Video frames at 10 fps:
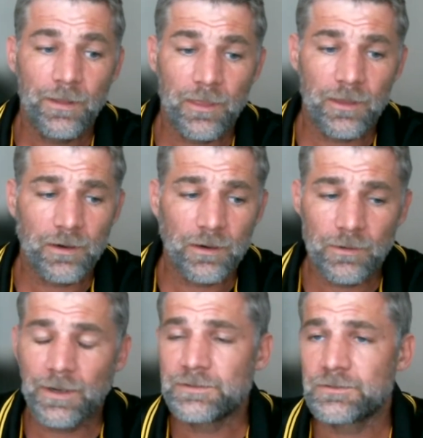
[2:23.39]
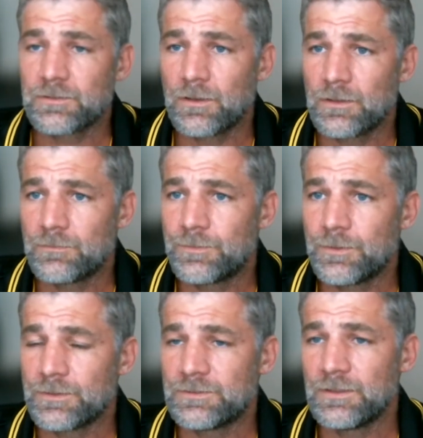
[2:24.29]
There I started
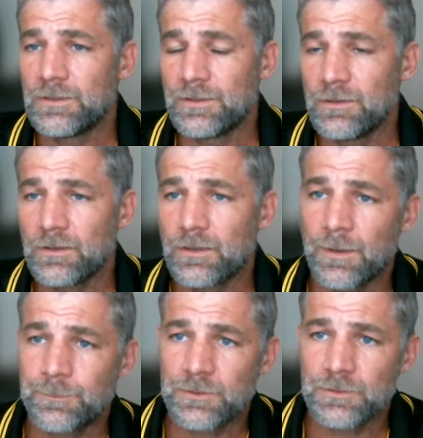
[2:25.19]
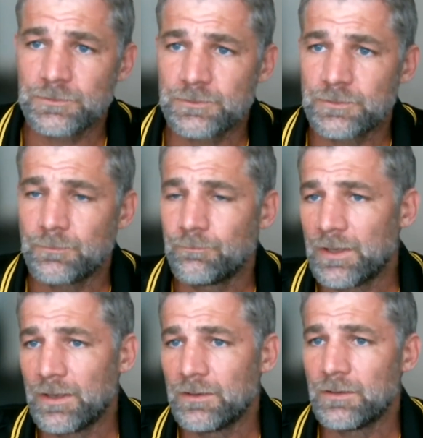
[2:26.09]
focusing on helicopters
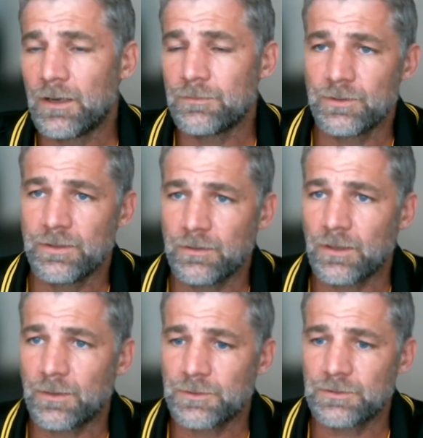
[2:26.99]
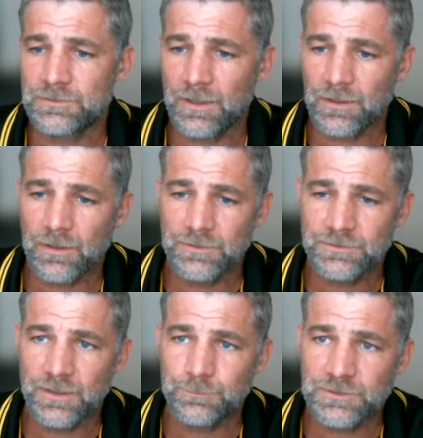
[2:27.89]
and novel helicopter design
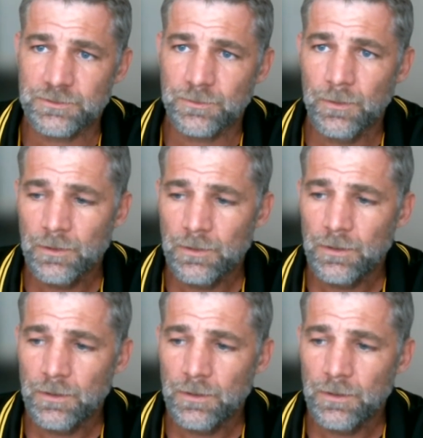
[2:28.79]
concepts